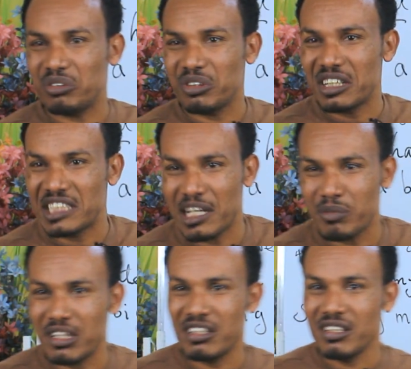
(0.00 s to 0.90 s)
Do you understand
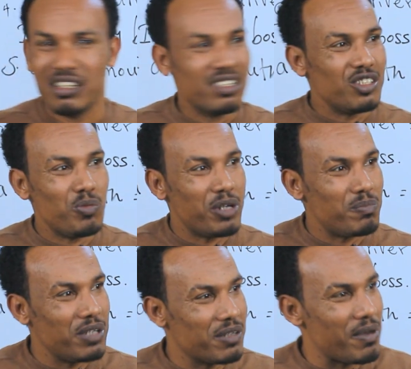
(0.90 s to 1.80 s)
me? Don't be
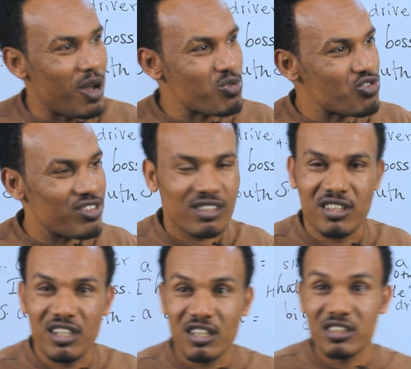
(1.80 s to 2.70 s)
a big mouth.
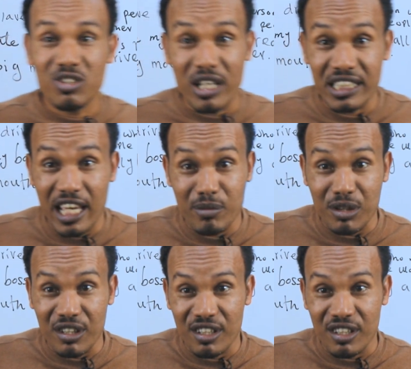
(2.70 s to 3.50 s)
Do you understand me?